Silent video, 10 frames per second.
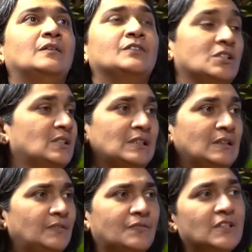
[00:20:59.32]
which is
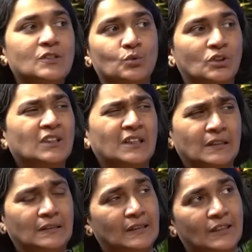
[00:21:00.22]
the 15 to
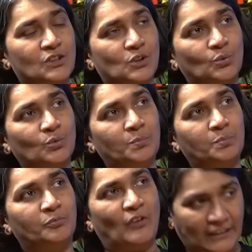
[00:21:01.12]
30 age group,
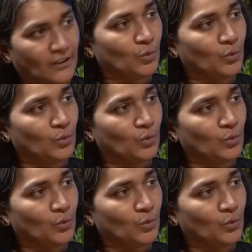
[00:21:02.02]
while